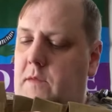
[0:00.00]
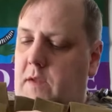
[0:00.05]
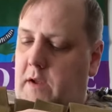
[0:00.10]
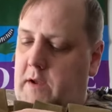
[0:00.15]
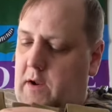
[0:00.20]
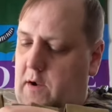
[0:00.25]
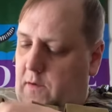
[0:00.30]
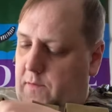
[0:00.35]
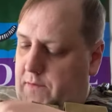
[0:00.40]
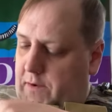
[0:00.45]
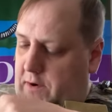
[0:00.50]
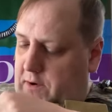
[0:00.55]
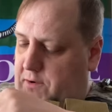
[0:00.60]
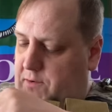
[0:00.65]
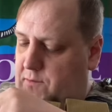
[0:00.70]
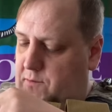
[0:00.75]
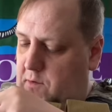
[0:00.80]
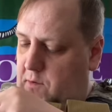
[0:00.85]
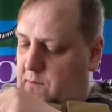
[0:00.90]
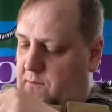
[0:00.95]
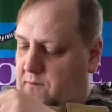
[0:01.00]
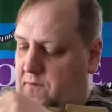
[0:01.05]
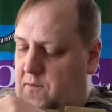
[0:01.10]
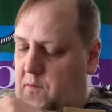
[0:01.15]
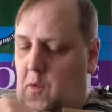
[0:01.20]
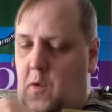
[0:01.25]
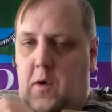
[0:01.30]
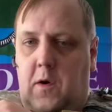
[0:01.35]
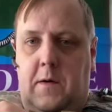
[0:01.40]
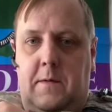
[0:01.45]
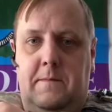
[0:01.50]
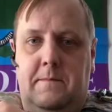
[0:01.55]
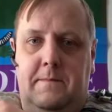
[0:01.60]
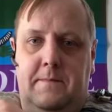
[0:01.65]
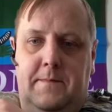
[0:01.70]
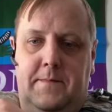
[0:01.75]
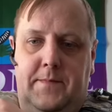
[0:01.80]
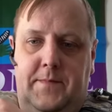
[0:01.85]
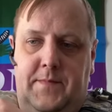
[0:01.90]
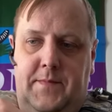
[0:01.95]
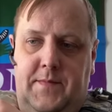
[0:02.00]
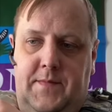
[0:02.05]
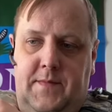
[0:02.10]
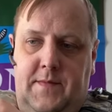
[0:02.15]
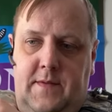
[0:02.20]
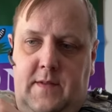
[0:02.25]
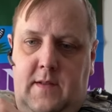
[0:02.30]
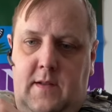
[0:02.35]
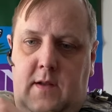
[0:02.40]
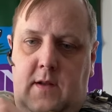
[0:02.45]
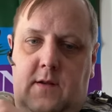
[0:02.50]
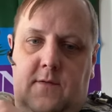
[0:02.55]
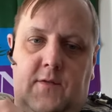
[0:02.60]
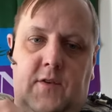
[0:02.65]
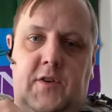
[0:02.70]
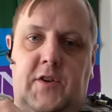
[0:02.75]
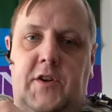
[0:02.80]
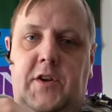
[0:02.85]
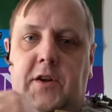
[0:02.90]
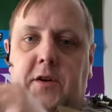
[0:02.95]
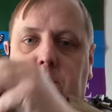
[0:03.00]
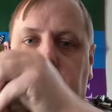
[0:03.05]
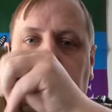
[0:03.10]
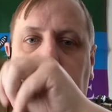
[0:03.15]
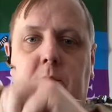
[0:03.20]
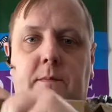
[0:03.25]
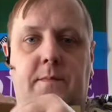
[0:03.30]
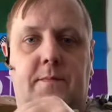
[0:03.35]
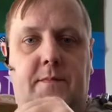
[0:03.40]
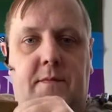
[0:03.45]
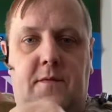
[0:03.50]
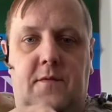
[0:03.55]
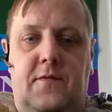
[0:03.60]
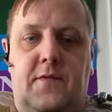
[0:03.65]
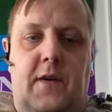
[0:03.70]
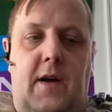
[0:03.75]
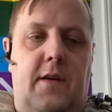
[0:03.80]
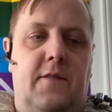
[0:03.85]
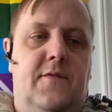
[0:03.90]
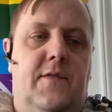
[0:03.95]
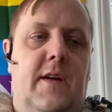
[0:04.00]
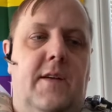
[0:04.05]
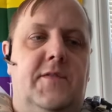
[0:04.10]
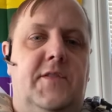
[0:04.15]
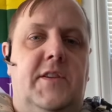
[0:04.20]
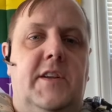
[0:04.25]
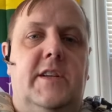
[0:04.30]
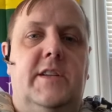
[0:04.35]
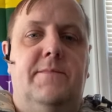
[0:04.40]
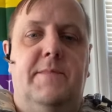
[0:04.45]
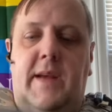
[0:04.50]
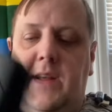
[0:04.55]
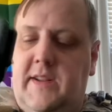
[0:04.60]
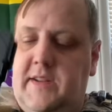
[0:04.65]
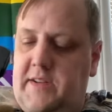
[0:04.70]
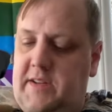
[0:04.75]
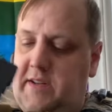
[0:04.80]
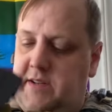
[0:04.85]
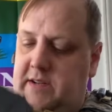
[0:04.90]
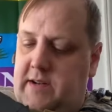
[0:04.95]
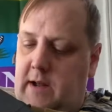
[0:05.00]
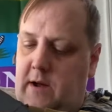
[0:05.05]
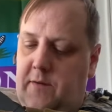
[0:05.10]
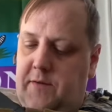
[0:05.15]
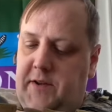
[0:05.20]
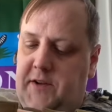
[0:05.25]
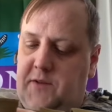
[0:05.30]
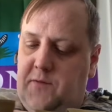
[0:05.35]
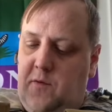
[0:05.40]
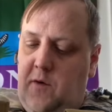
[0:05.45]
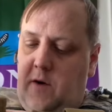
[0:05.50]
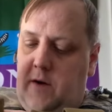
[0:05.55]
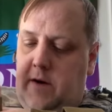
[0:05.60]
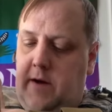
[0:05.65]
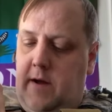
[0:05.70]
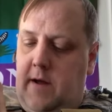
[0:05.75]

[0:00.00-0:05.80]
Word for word: you know, there's room for for two 556 magazines. Now these work